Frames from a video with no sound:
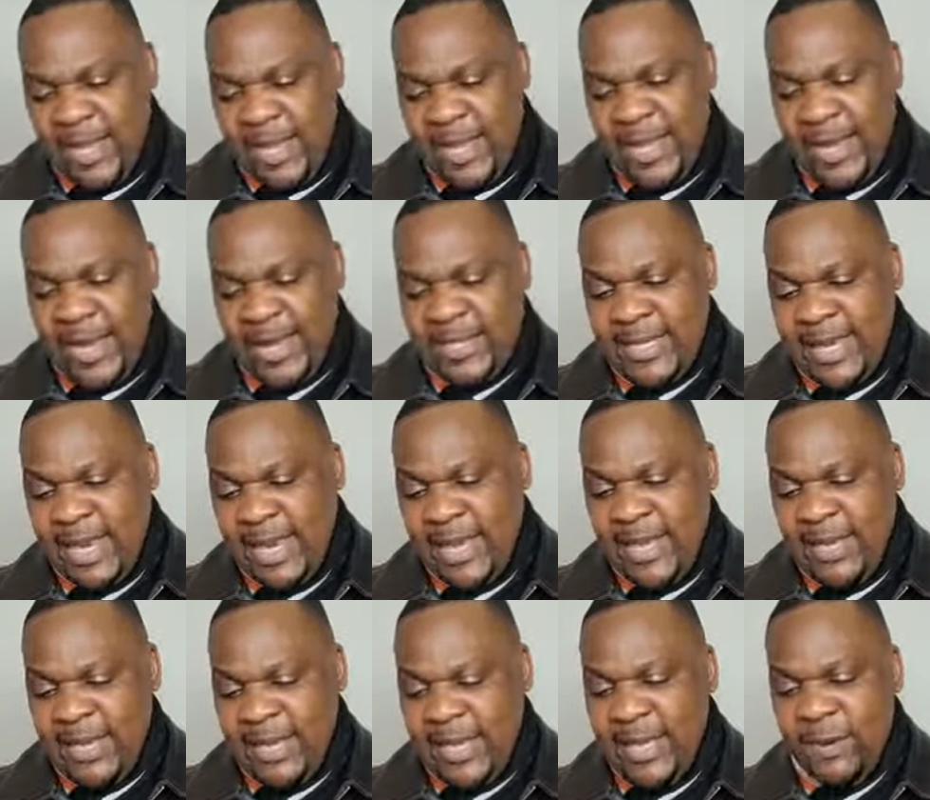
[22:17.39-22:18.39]
And I tell
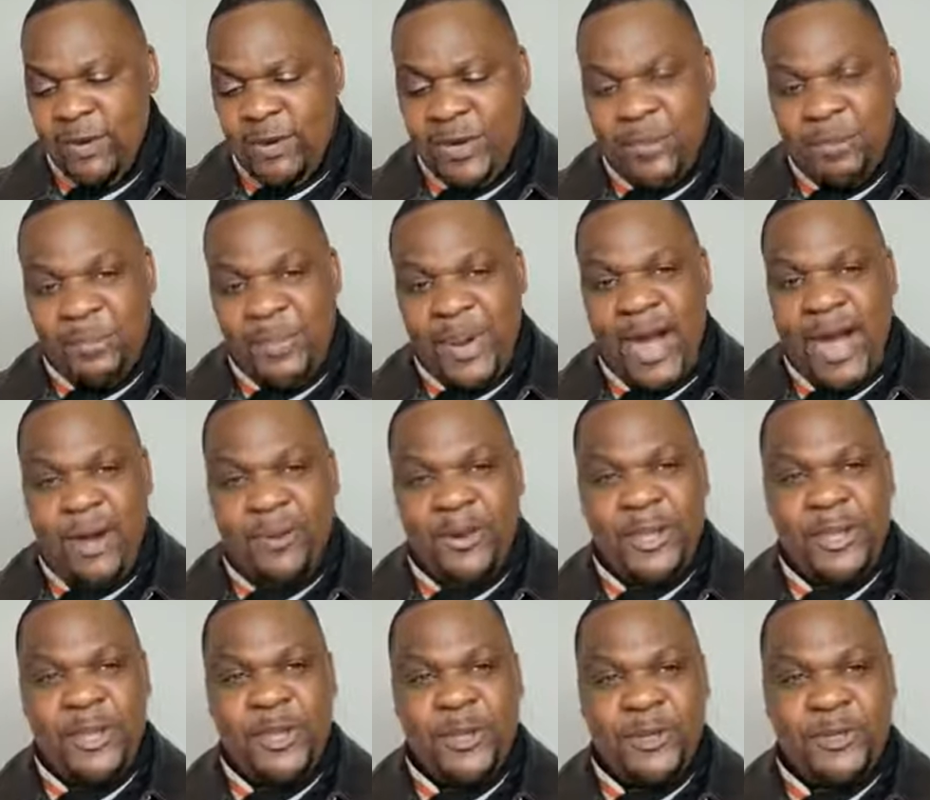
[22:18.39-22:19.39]
you, it will
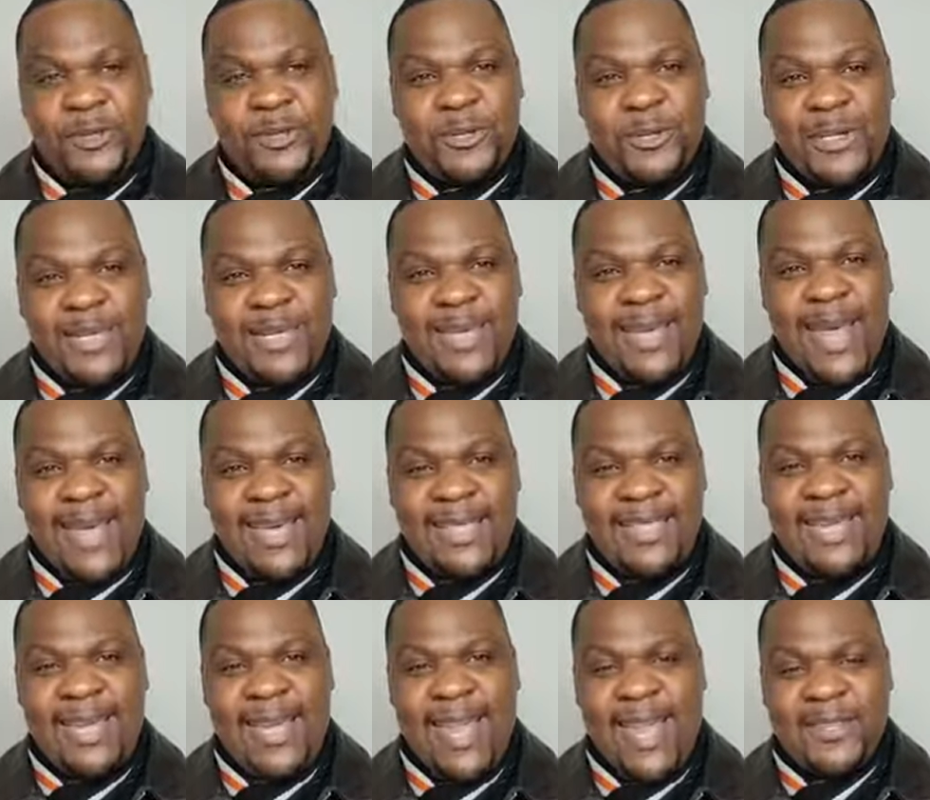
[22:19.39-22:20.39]
empower you to deny
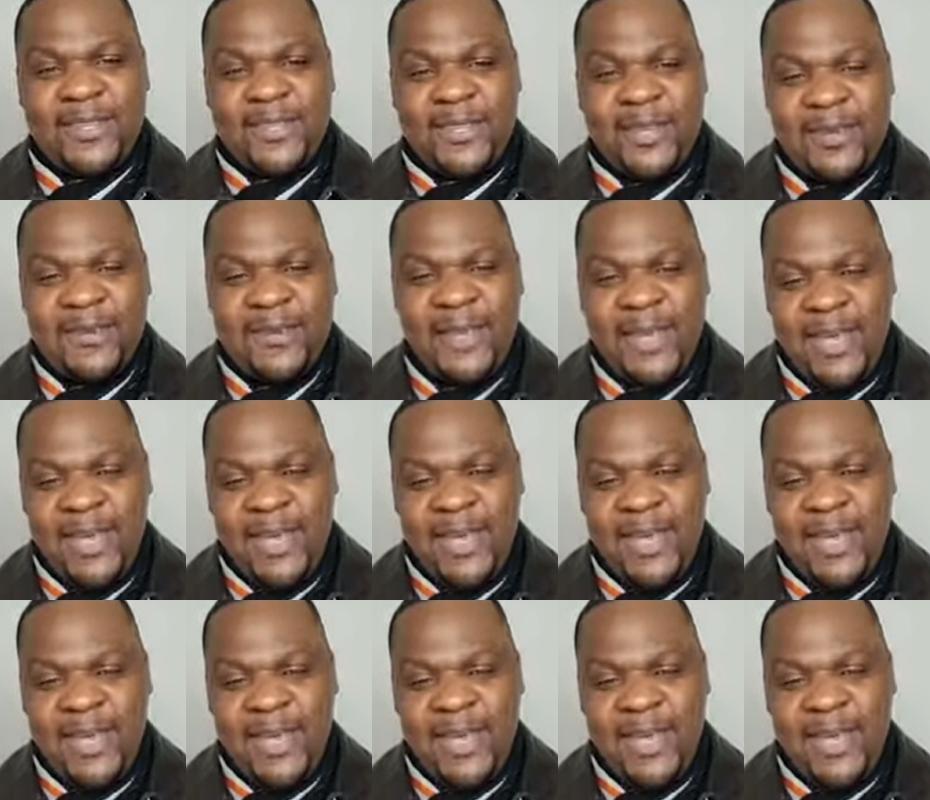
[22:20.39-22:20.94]
the lesser